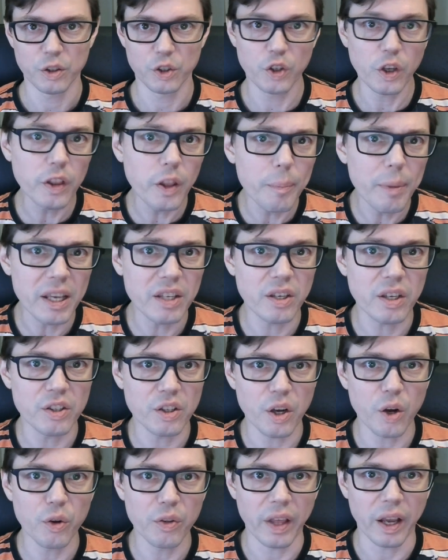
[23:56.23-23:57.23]
Should the PCs
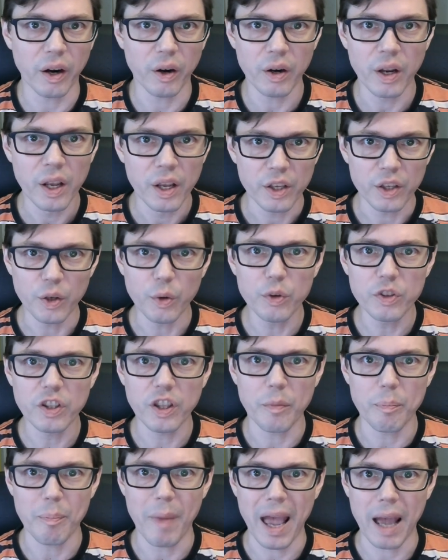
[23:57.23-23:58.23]
go there, use
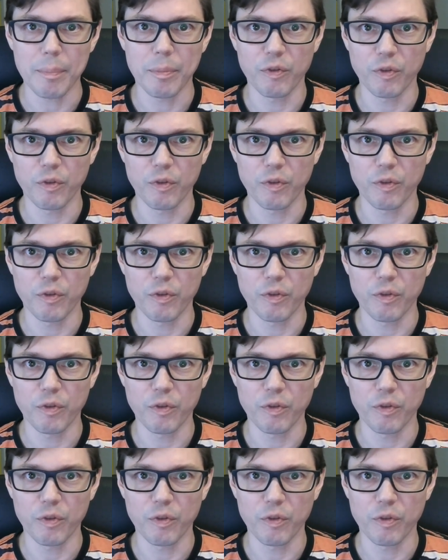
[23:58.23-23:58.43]
the map